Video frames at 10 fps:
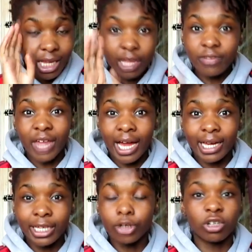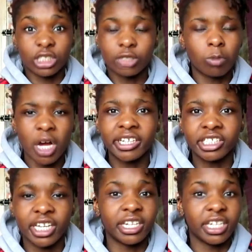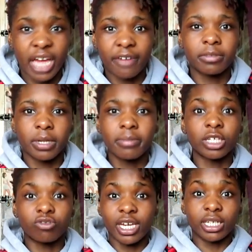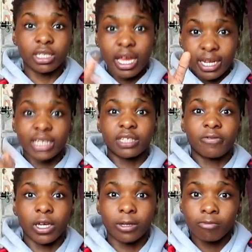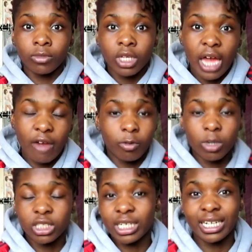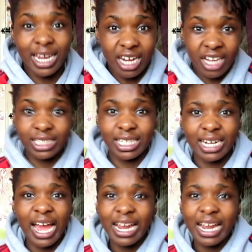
that in order to work in JD, you have to be mixed race. That's the thing. Everyone's in there. Light skin.